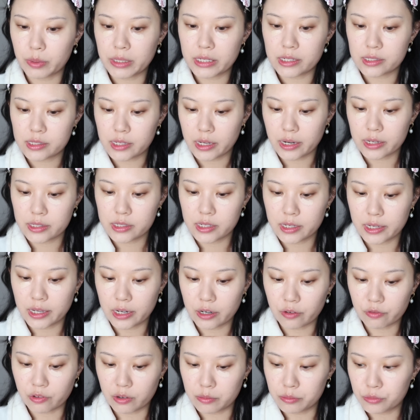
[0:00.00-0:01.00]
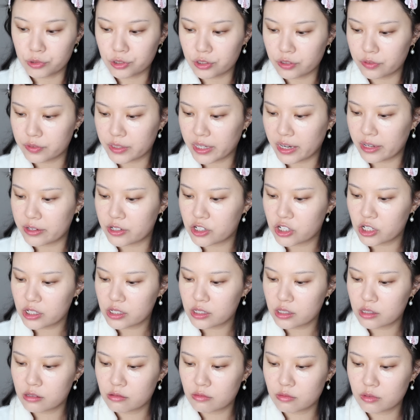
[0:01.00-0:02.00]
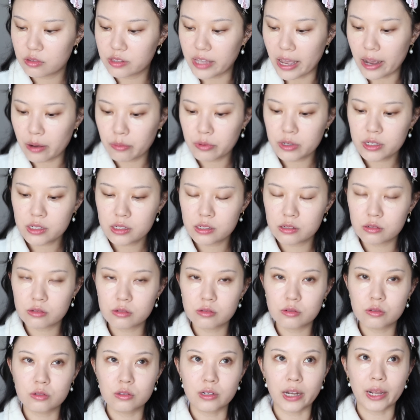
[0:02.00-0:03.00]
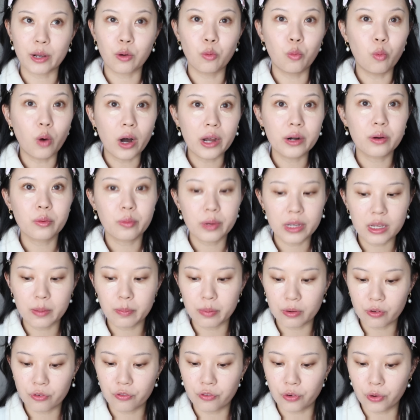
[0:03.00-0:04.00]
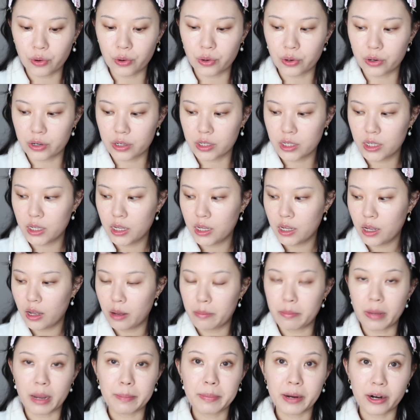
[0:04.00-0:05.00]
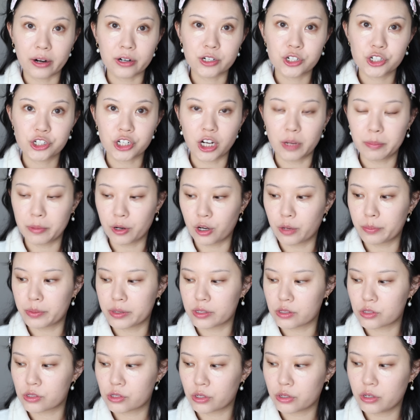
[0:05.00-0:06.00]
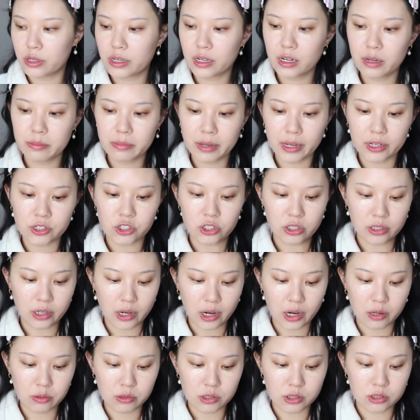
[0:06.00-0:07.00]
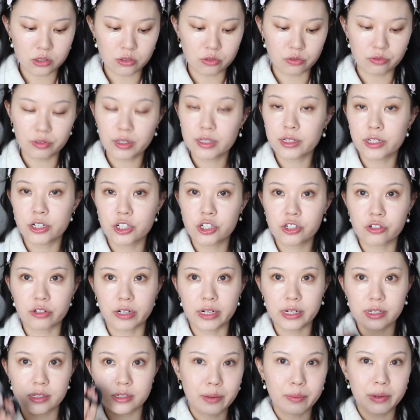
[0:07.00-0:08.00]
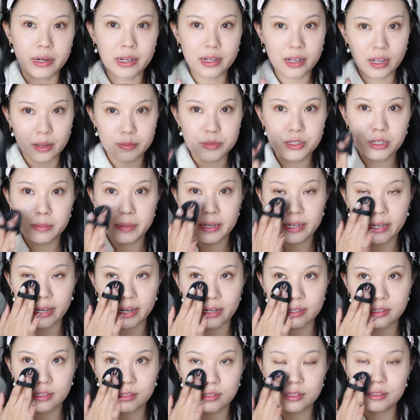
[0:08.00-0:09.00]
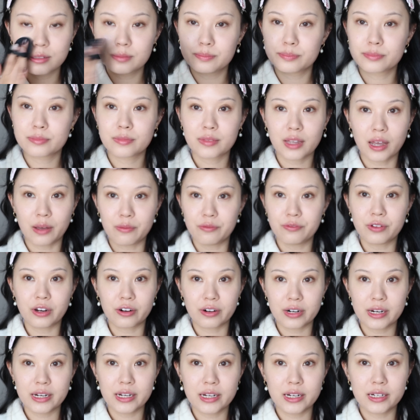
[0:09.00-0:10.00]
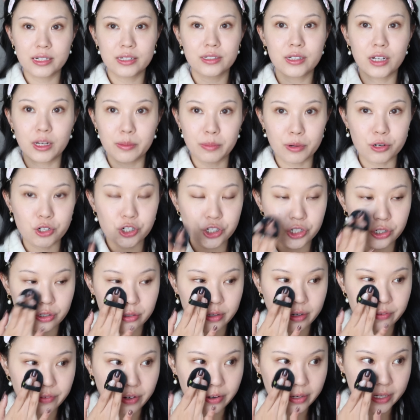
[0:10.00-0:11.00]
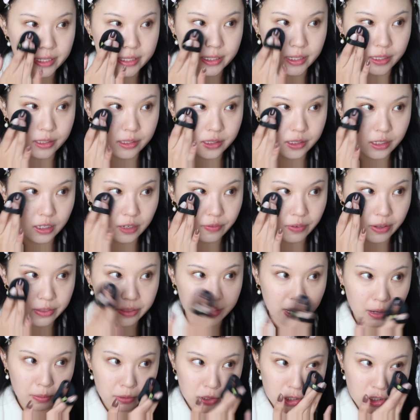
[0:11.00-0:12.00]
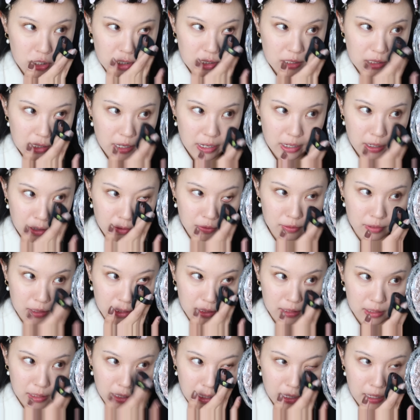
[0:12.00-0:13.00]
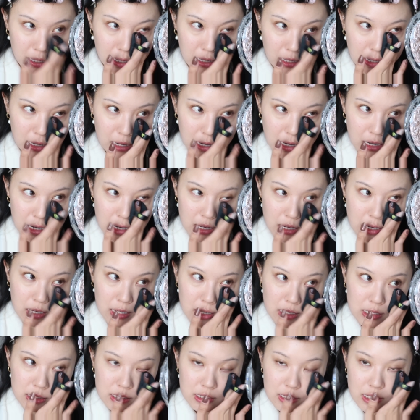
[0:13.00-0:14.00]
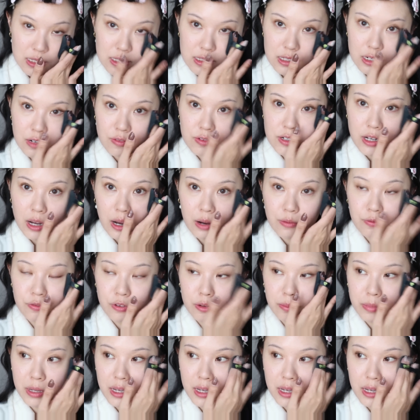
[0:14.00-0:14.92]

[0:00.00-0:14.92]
we decided to get it removed. And just that was like 1 week before my parents' shop opened, so you can imagine I was really stressed. When it comes to my cats, I'm very emotional and very sensitive, and that was just like a really sensitive time for